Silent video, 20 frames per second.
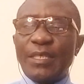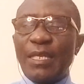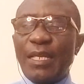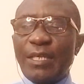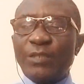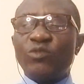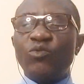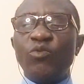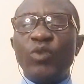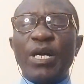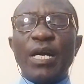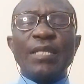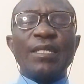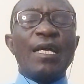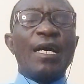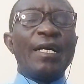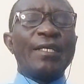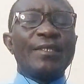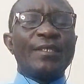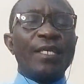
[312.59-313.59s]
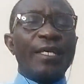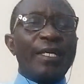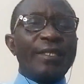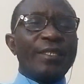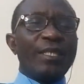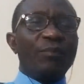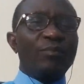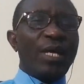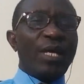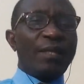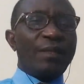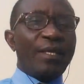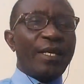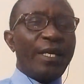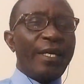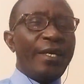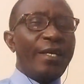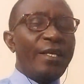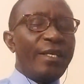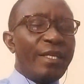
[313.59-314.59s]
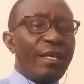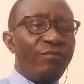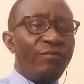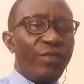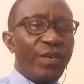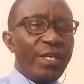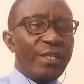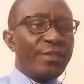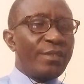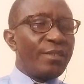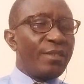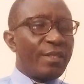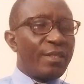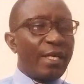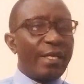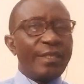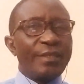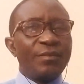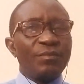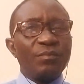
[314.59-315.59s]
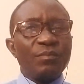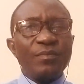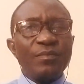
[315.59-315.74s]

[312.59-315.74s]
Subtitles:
Let's look at Isaiah chapter 3, the verse 10.